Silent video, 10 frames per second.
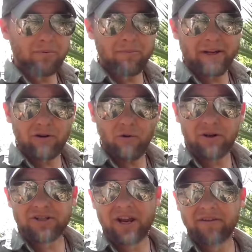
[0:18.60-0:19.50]
people make
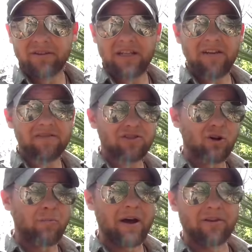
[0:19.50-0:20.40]
cordage out of the leaves,
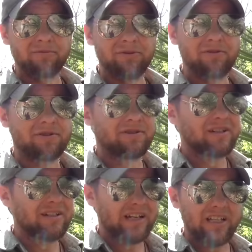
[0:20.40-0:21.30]
soap out of the
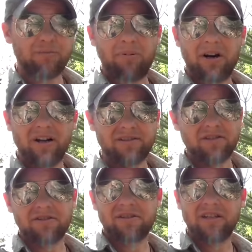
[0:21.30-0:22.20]
roots, eat the
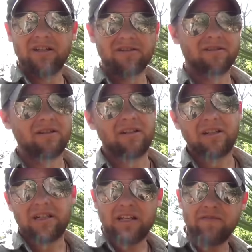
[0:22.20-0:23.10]
pods, eat the seeds,
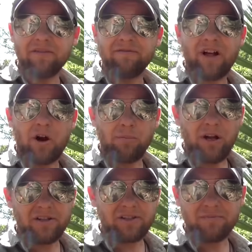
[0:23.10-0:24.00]
even the flower
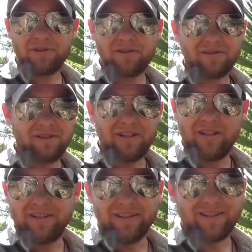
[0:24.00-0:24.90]
blossoms.
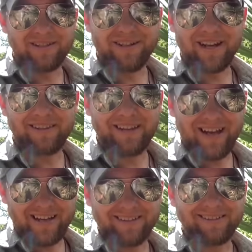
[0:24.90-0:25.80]
This is not
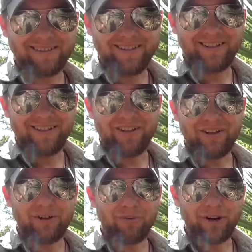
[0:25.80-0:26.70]
that.
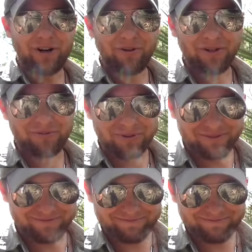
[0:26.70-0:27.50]
You're gonna wanna know this one.